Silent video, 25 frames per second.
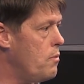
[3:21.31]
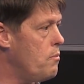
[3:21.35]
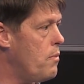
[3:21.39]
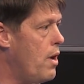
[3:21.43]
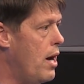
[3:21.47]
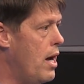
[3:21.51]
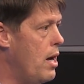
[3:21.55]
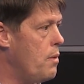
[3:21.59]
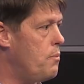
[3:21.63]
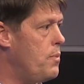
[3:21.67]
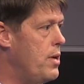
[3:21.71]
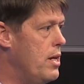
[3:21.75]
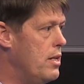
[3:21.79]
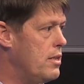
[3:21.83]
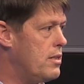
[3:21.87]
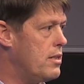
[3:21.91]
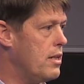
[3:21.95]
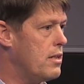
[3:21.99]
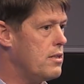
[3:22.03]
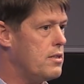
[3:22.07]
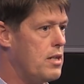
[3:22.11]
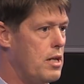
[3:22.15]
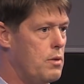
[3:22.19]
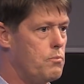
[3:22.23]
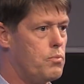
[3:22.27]
by a
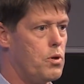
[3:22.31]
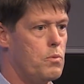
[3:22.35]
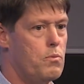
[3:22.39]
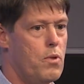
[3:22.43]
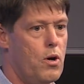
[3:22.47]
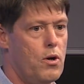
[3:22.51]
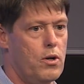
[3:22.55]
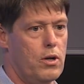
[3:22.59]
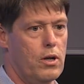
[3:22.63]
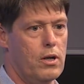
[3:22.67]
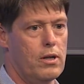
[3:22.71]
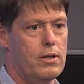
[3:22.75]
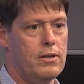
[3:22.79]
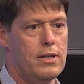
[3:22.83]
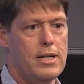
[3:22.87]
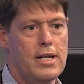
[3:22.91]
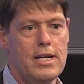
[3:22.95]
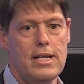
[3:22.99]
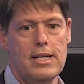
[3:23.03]
P16 promoter,